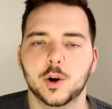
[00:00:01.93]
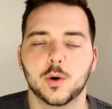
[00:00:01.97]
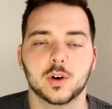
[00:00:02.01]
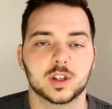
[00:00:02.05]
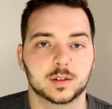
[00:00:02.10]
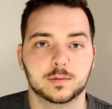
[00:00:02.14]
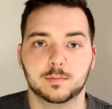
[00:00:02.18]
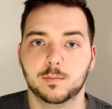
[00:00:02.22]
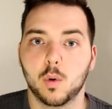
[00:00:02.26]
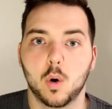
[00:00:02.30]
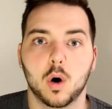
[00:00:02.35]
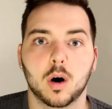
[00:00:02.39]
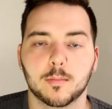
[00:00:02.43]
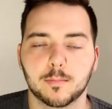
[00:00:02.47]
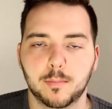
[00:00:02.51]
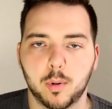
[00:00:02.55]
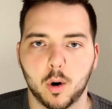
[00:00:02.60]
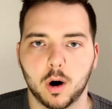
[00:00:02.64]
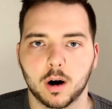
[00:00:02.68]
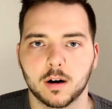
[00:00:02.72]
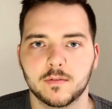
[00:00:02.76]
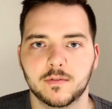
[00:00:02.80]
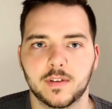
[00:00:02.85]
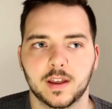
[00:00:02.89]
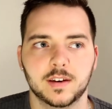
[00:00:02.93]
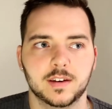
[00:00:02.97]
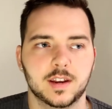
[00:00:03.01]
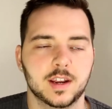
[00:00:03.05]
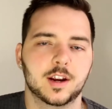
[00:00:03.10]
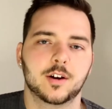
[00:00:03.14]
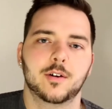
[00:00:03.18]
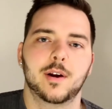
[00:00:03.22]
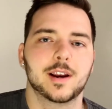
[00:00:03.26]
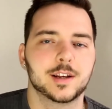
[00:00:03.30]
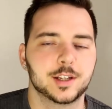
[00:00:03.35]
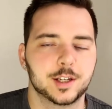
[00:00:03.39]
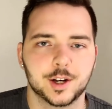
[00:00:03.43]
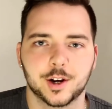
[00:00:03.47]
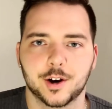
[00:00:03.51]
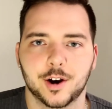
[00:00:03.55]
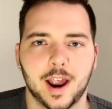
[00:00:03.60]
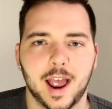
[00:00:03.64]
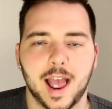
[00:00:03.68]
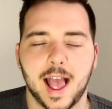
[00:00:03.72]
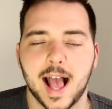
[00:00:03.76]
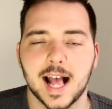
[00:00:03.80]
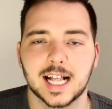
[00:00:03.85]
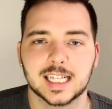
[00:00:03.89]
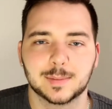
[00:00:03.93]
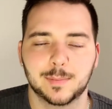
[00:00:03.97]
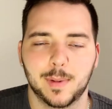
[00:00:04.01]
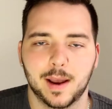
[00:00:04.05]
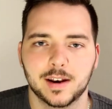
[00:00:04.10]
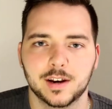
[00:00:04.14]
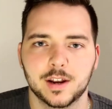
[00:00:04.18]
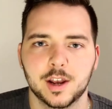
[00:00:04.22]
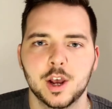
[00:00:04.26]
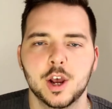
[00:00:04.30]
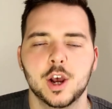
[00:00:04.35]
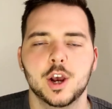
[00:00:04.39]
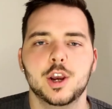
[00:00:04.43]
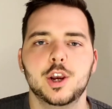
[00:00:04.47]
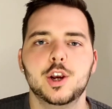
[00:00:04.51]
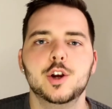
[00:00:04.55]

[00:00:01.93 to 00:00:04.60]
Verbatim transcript: You know what's more important than decreasing your ad spend?